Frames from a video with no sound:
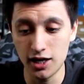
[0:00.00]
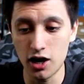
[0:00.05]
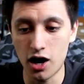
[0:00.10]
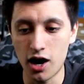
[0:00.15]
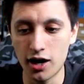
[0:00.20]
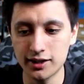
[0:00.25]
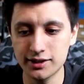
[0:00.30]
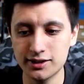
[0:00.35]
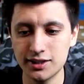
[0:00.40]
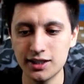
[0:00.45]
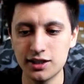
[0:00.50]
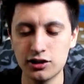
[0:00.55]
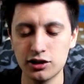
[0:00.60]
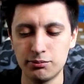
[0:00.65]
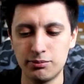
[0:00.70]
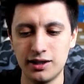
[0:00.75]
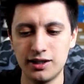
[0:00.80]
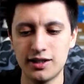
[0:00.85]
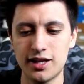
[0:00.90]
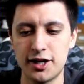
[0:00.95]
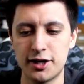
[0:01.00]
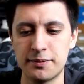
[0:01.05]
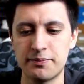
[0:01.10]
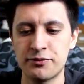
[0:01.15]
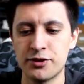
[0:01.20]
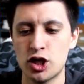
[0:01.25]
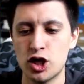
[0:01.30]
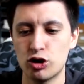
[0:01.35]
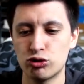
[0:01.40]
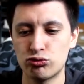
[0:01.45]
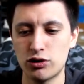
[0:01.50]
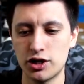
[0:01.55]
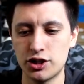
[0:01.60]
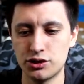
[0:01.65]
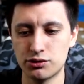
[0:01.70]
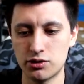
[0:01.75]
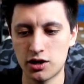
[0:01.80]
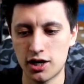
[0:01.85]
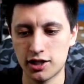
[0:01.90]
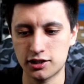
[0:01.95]
He honestly could be like
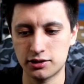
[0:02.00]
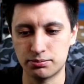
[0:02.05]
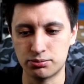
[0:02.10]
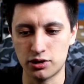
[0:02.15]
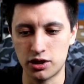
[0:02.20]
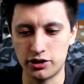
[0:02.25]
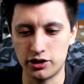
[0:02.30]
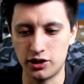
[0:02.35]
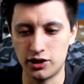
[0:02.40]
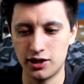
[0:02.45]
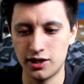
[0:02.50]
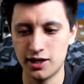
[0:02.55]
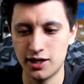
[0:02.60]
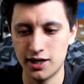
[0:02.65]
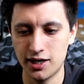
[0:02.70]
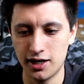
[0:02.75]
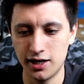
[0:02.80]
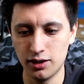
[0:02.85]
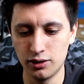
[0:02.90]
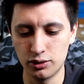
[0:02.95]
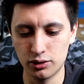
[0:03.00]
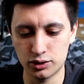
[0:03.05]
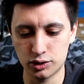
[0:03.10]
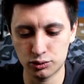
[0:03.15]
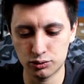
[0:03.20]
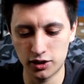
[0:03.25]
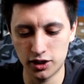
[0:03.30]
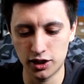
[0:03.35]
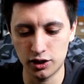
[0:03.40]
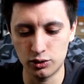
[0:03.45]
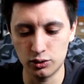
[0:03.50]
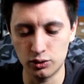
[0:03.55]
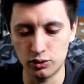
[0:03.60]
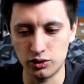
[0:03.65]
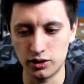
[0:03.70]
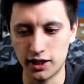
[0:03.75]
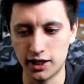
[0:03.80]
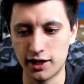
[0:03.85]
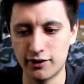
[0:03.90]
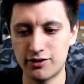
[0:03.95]
Regirock's brother. He looks really
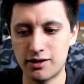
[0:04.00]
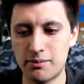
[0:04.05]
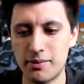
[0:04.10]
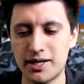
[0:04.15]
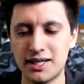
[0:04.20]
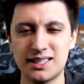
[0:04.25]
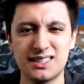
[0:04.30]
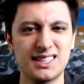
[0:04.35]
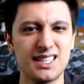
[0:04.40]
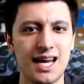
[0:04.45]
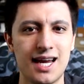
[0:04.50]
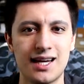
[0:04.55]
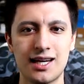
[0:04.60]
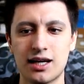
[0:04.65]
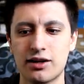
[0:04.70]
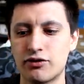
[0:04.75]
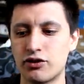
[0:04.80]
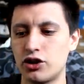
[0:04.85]
cool. Like if they made a psychic